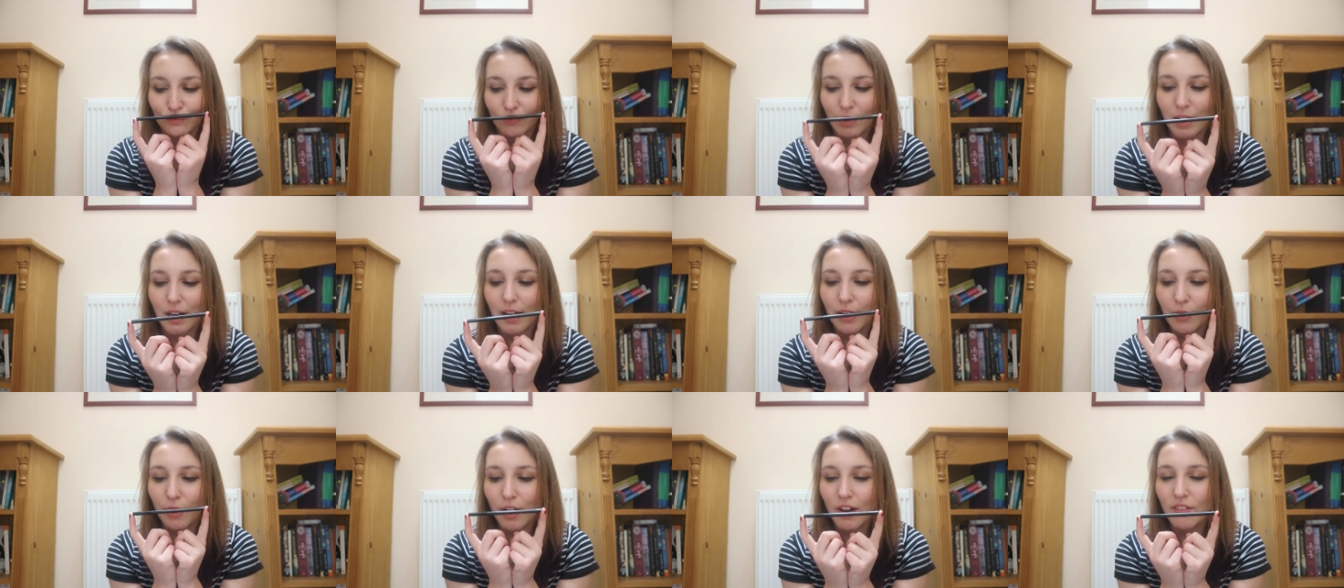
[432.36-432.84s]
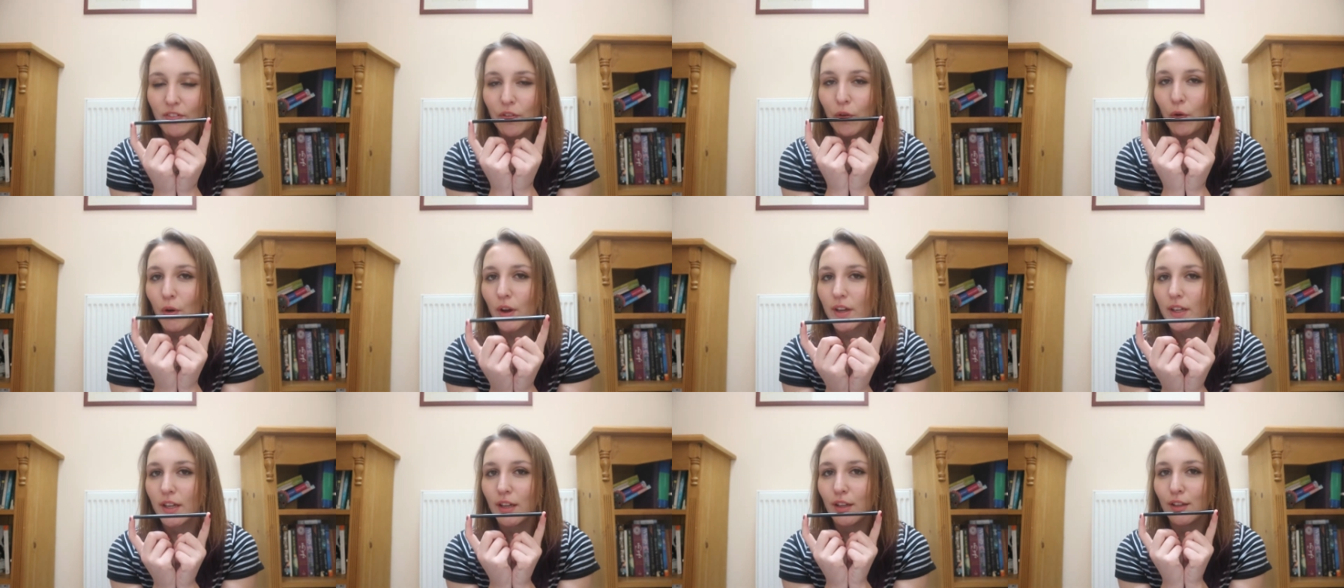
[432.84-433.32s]
I have
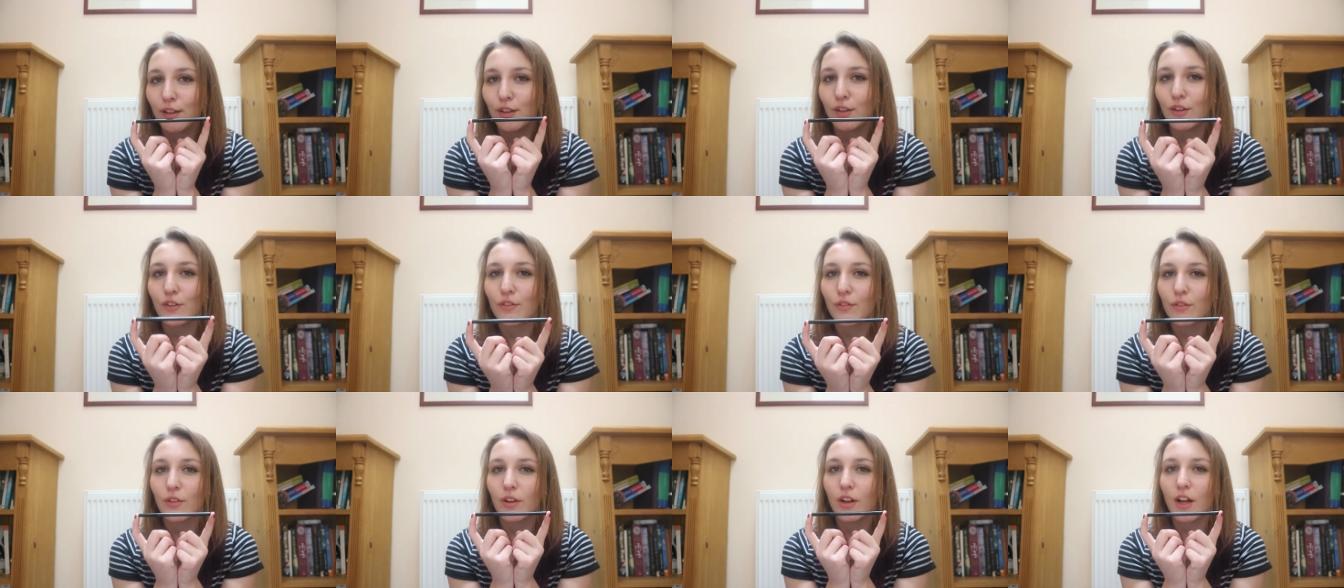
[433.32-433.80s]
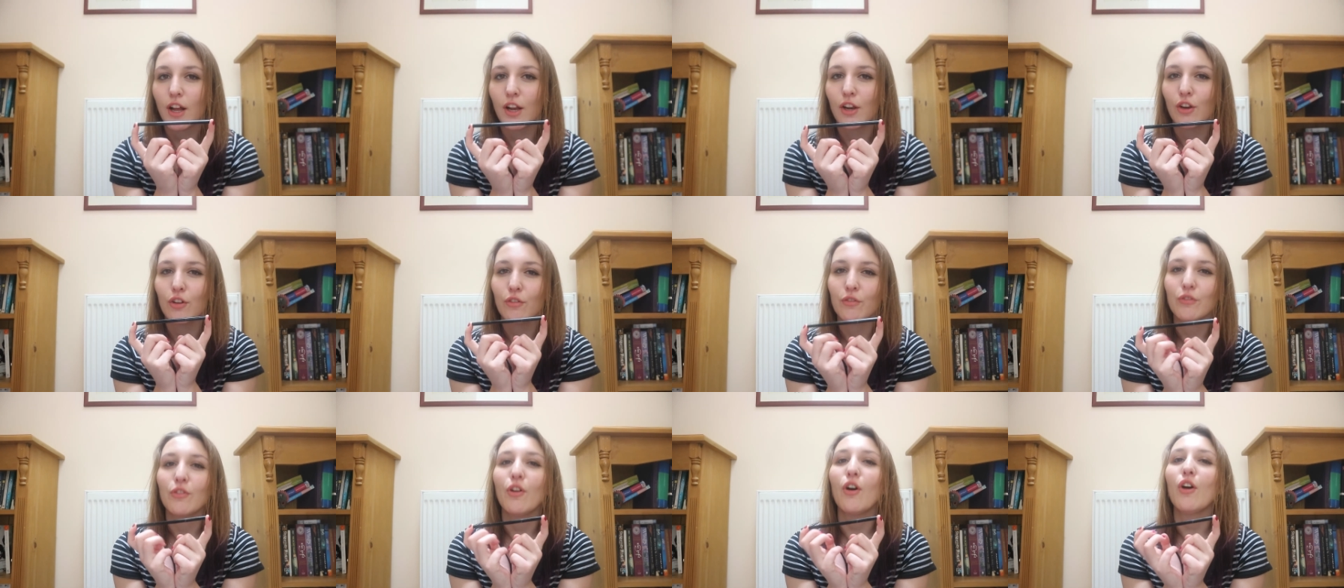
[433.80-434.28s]
quite not
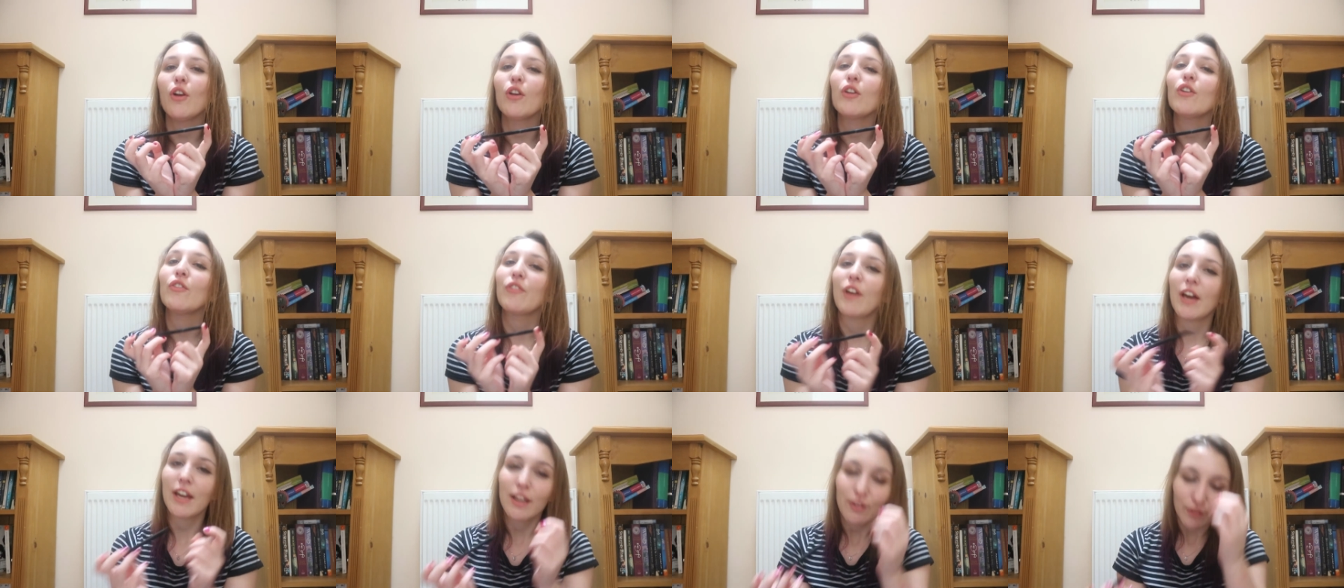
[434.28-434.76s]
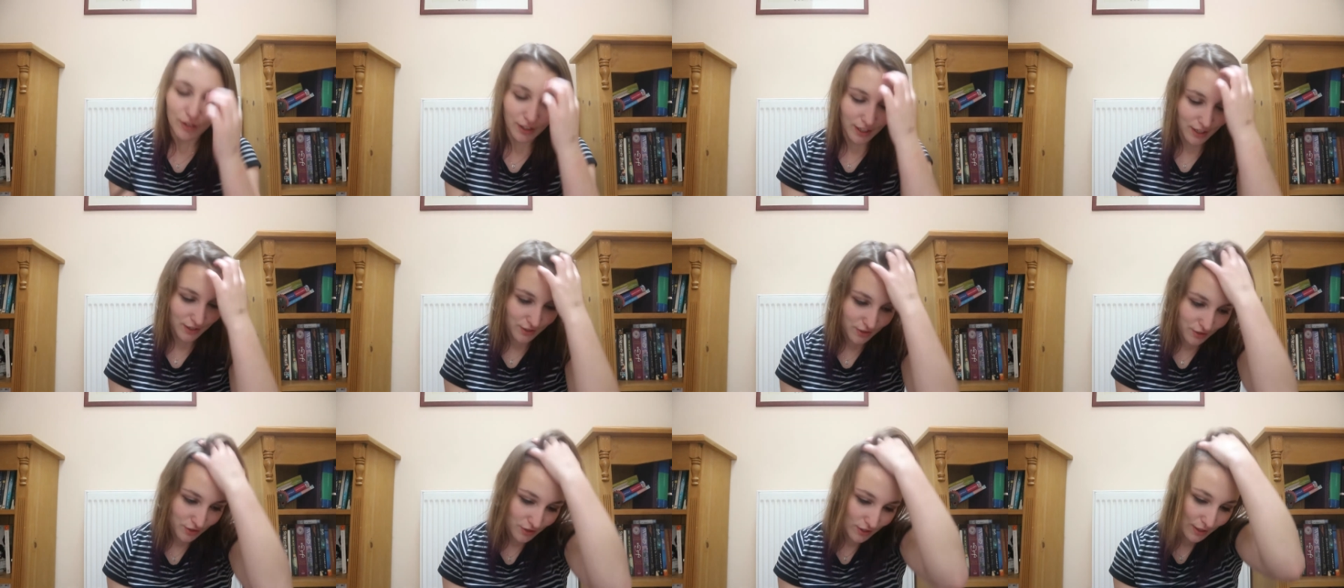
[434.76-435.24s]
a love-hate
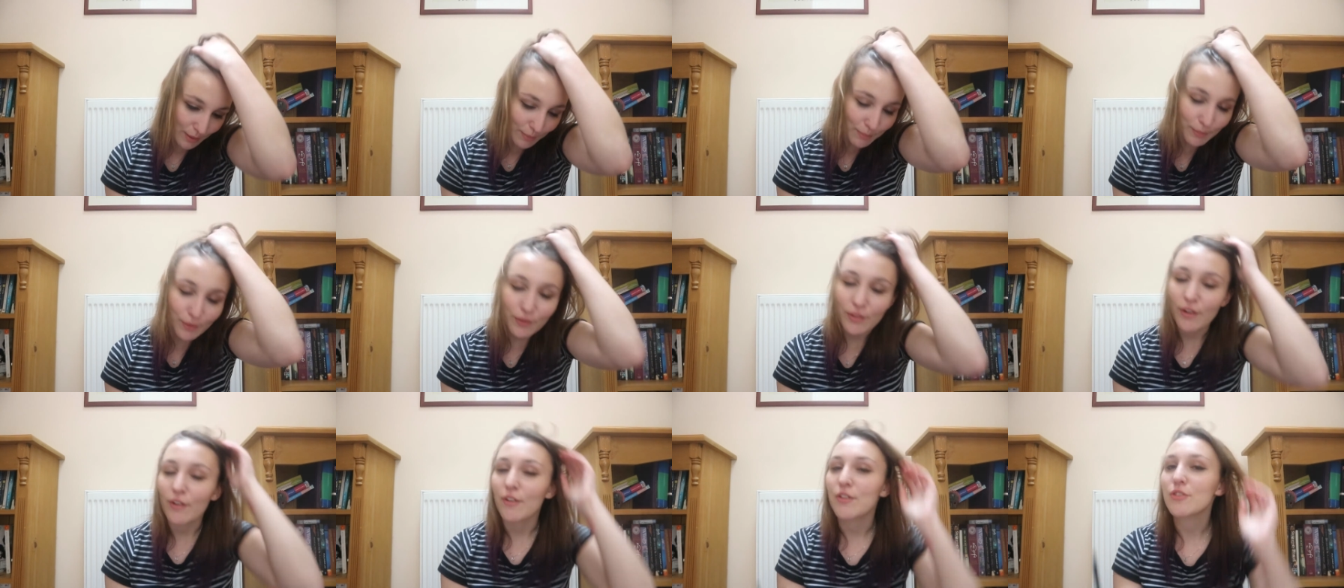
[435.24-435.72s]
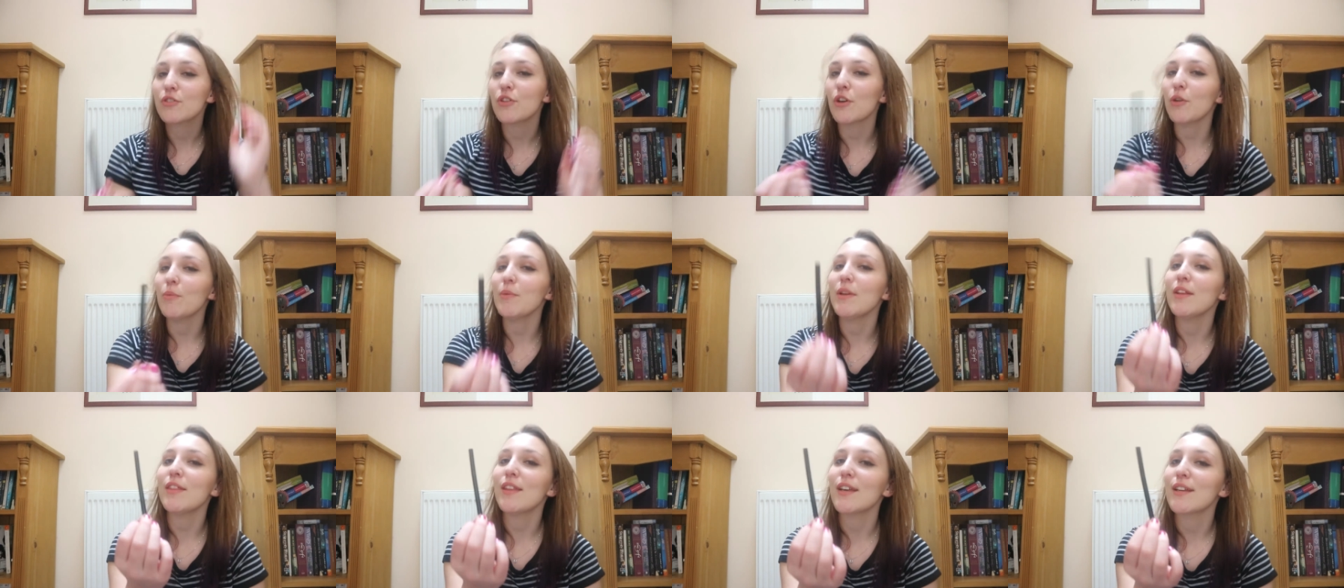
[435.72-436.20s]
relationship, but there are so
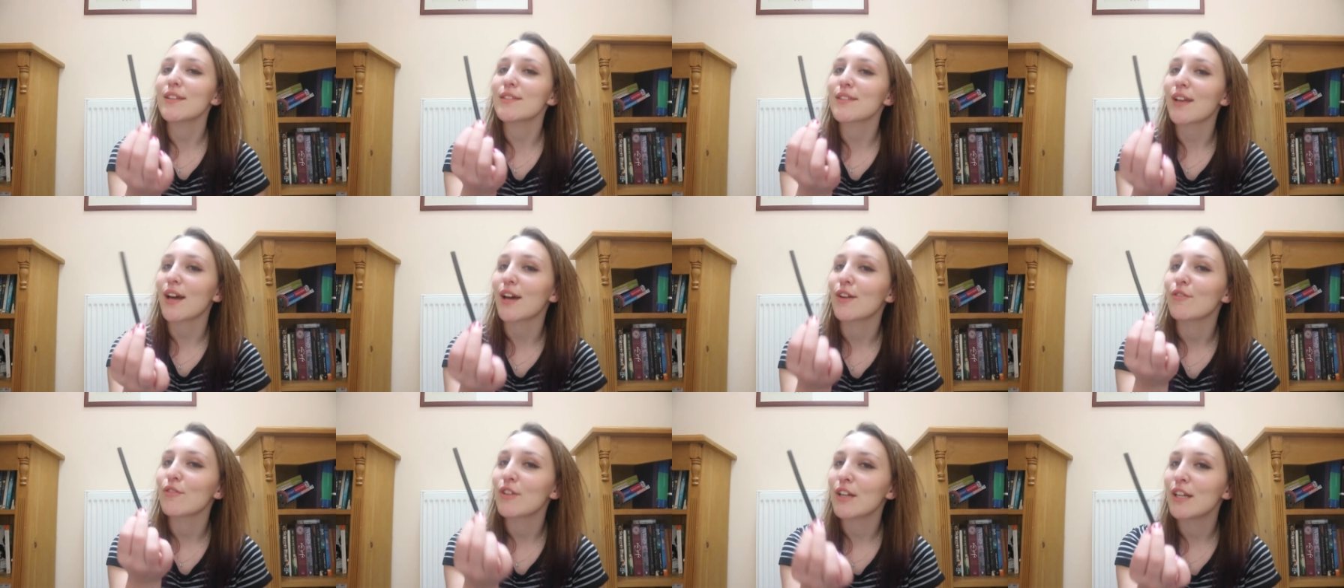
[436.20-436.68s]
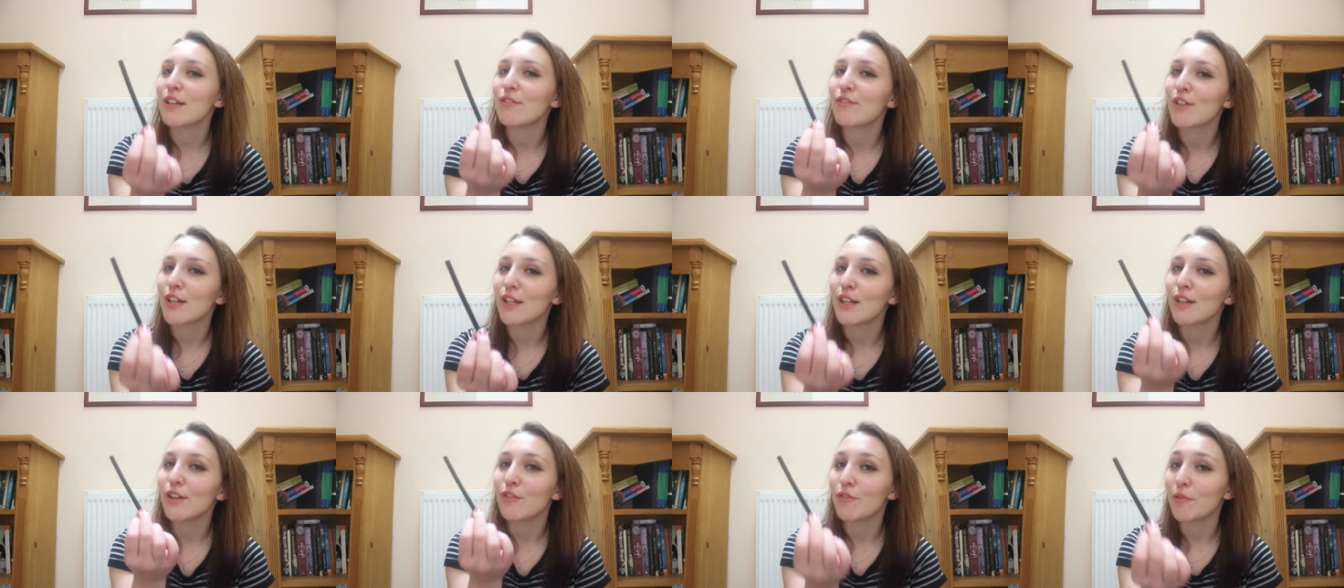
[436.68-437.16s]
many things that I really,
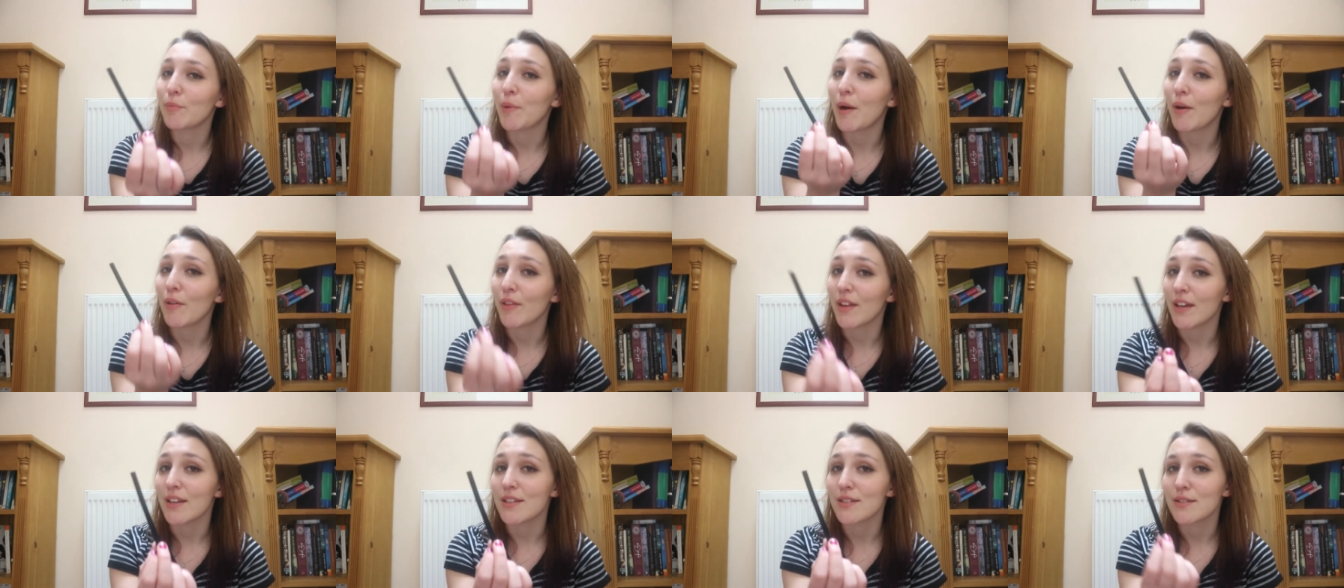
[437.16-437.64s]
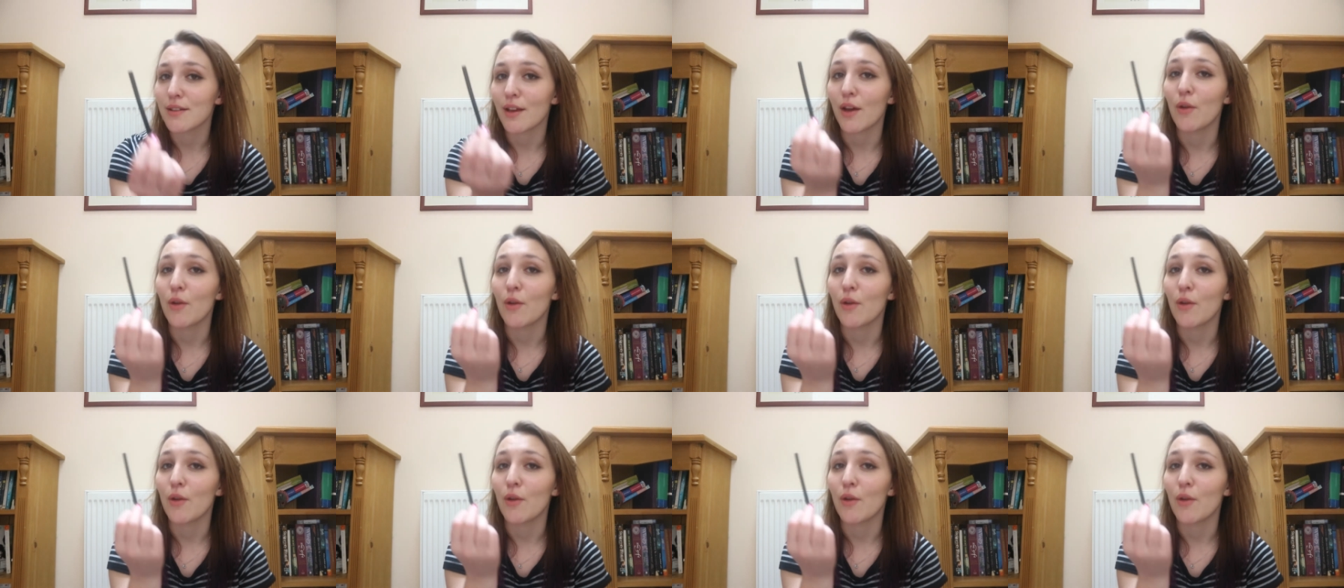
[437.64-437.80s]
really love about this,